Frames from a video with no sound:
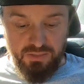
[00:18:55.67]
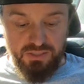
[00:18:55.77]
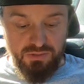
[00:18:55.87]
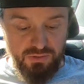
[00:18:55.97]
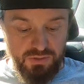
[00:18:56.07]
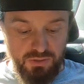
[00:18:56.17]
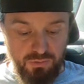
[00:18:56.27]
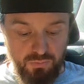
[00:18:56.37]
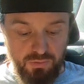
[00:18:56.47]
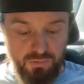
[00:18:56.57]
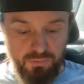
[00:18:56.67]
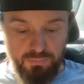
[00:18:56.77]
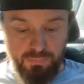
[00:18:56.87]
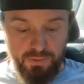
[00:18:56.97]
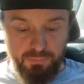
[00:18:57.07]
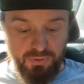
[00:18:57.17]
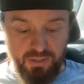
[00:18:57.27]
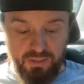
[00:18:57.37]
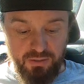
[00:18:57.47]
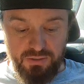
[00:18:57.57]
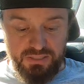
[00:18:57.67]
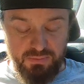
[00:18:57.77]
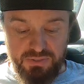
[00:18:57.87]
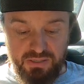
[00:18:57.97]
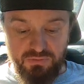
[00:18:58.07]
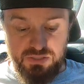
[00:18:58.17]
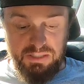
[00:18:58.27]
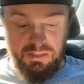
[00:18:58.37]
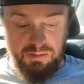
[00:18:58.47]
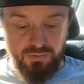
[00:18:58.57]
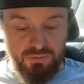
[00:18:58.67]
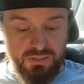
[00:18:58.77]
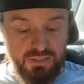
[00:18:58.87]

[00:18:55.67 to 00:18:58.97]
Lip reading: Okay, so there's no real bump there. The same 17 loads.